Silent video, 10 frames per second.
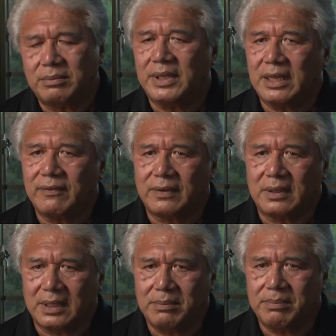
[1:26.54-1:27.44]

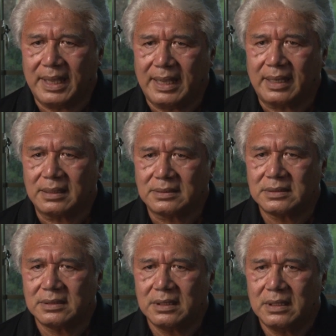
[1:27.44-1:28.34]
meaningful
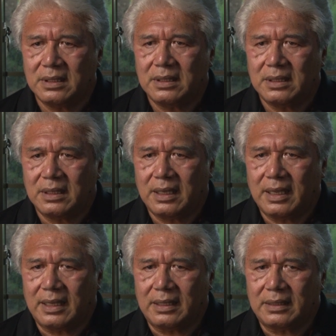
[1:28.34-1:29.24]
impacts
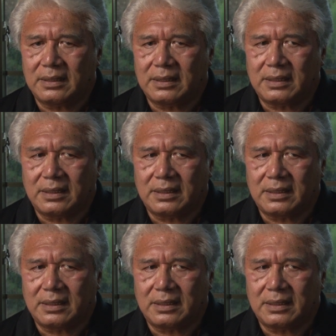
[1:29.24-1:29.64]
and